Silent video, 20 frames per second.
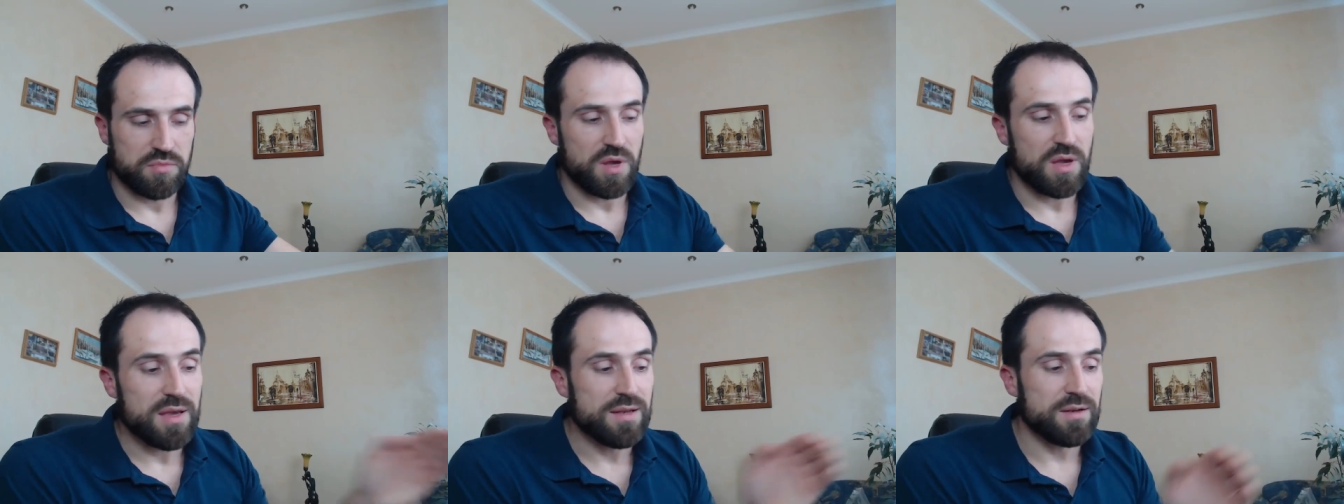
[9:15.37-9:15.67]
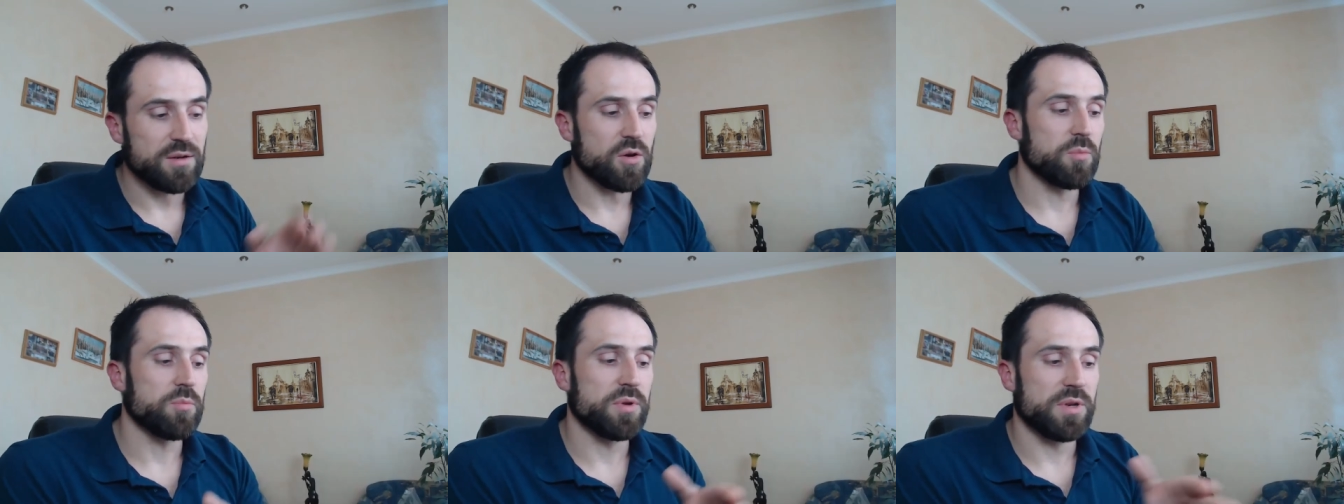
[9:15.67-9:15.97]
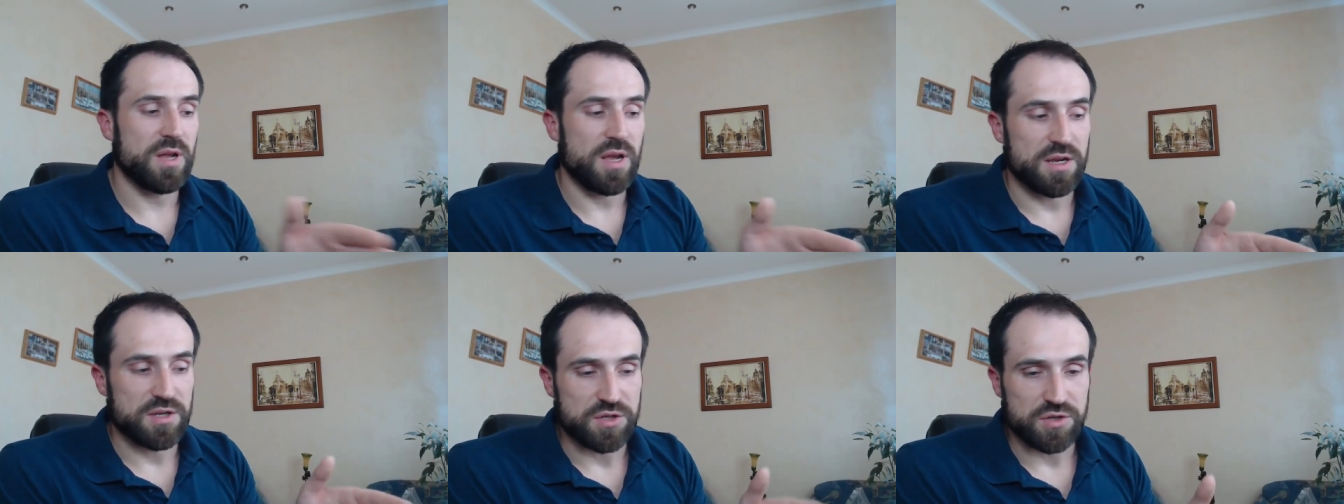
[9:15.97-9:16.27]
in
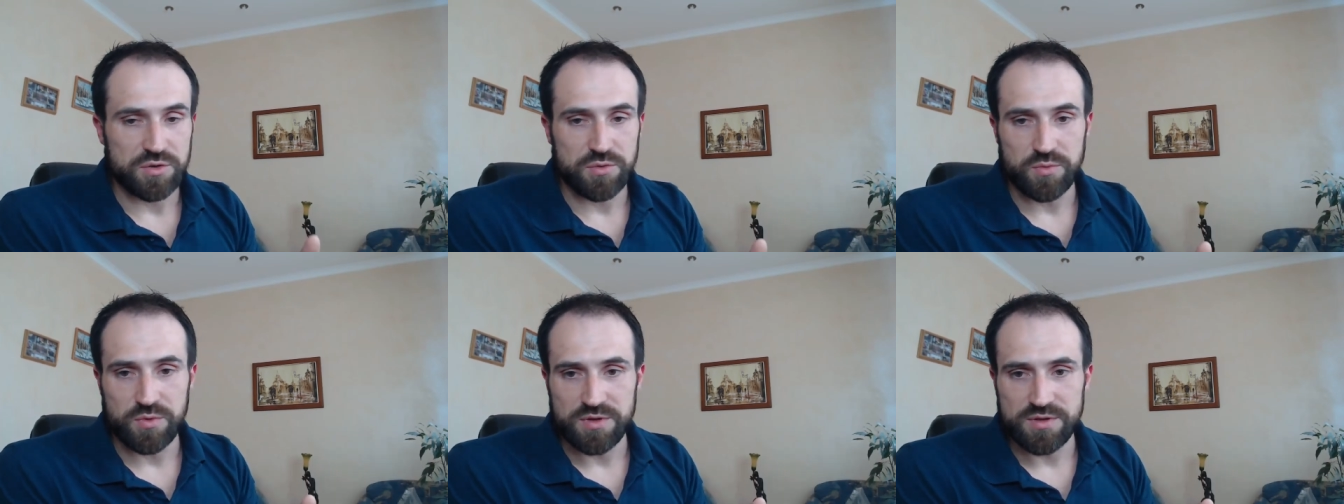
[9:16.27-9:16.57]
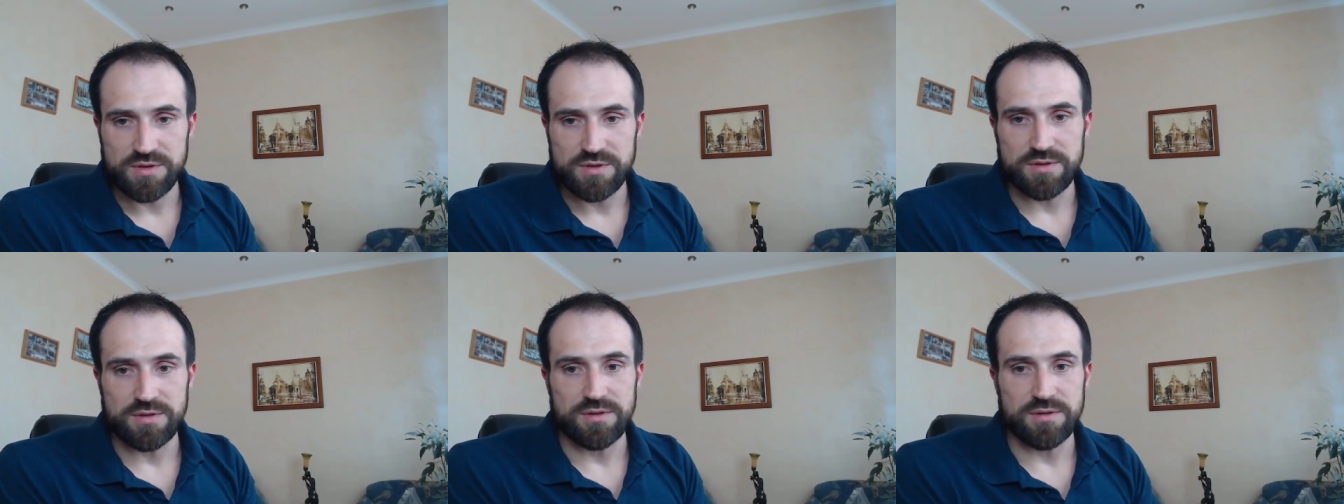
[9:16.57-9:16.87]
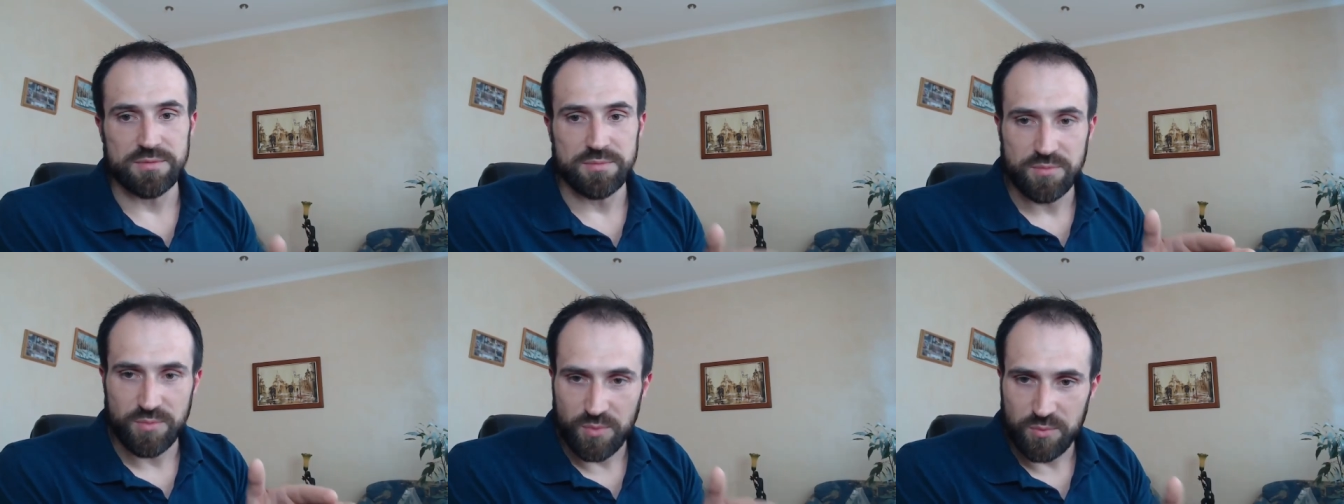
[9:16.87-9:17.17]
combination with
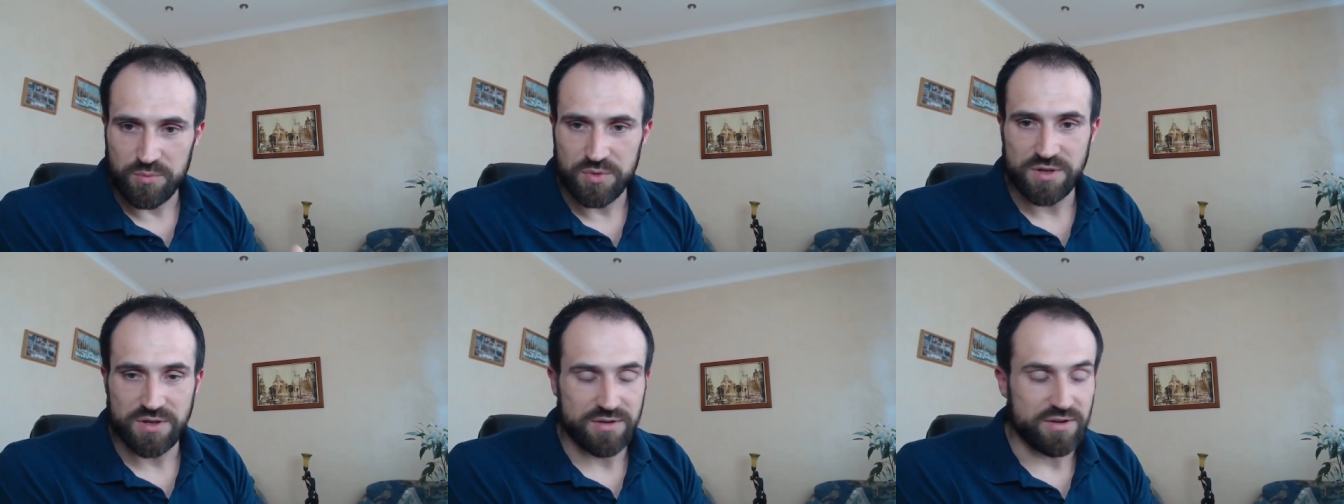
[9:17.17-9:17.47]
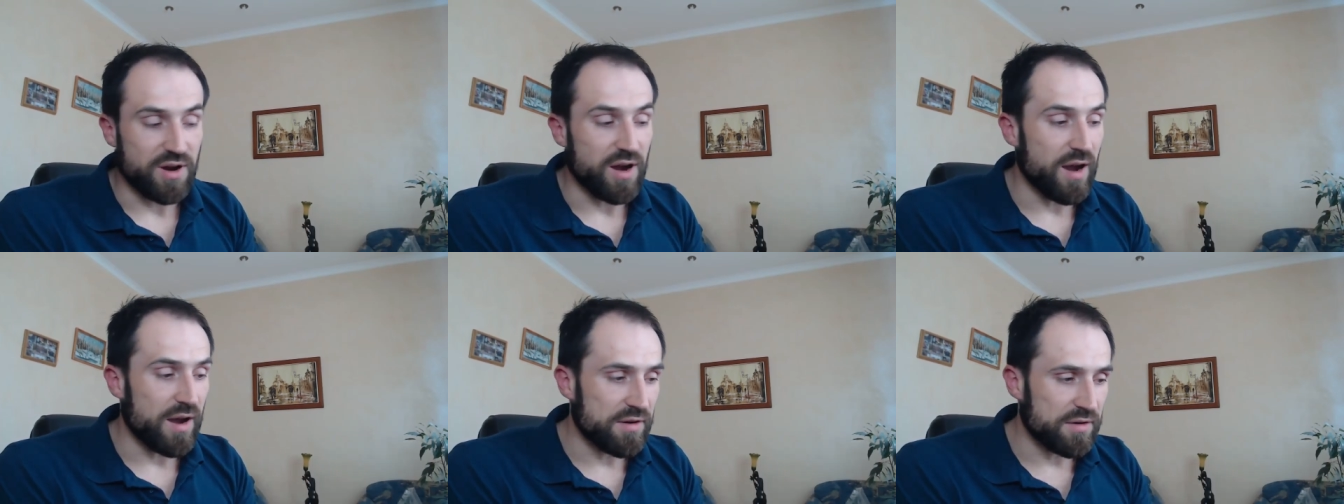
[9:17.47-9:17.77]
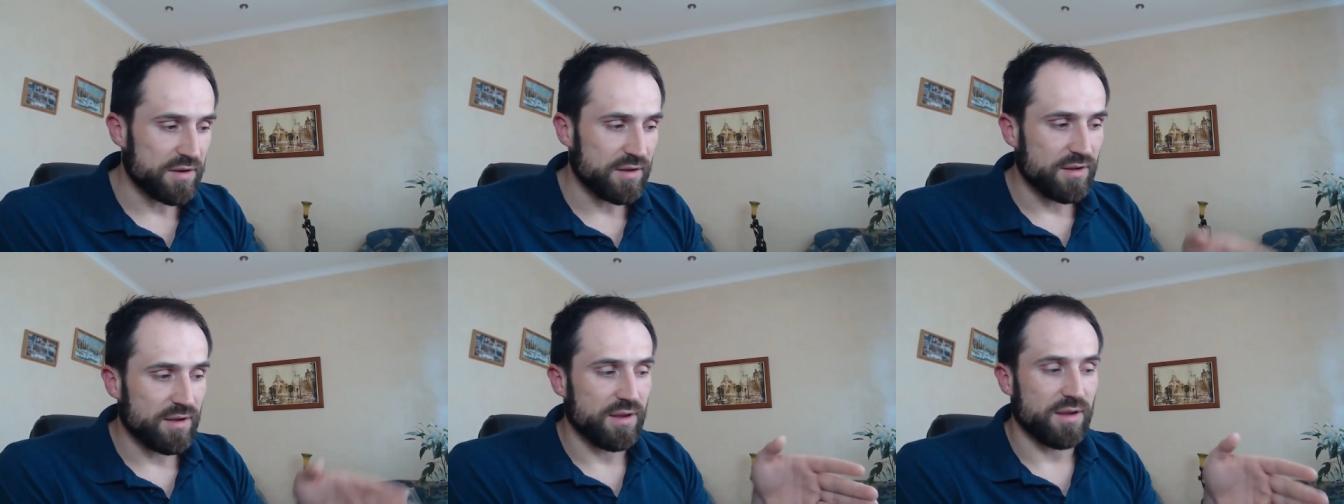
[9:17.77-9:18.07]
uh, being in a
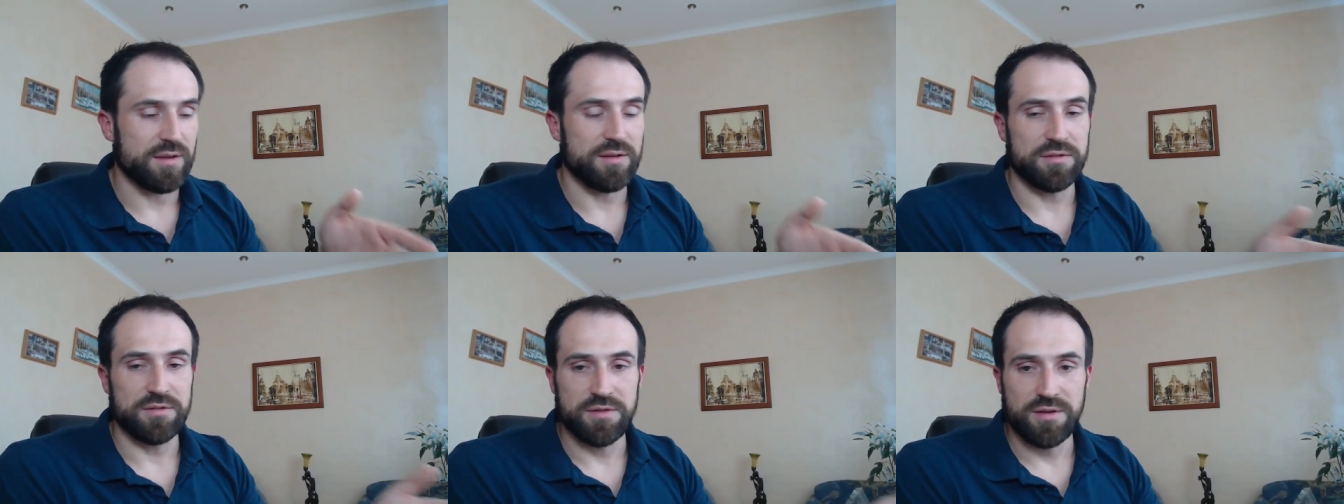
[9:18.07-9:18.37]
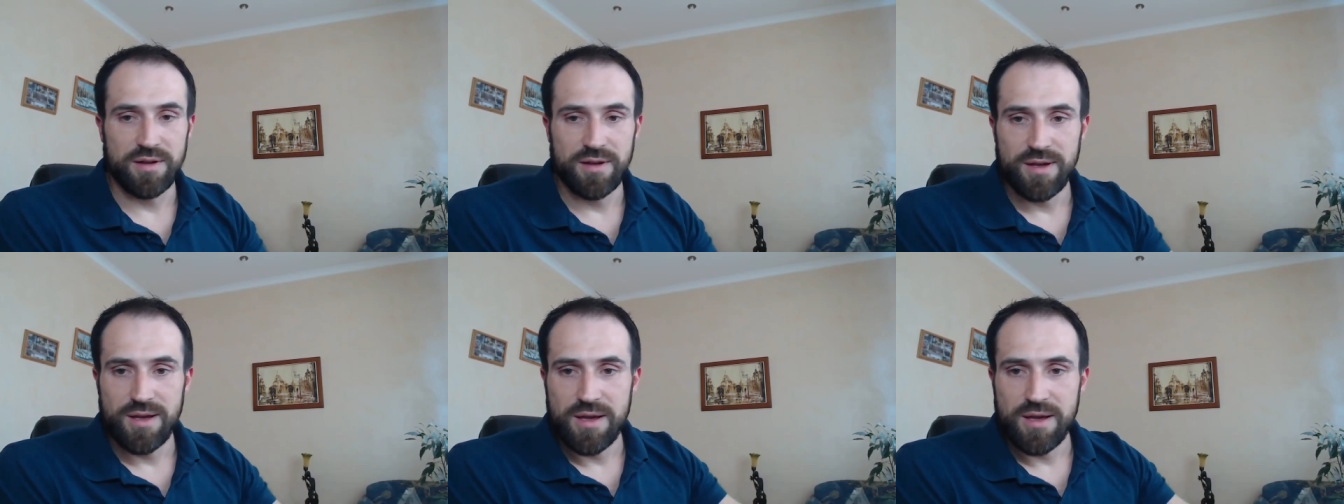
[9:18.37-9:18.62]
hurry and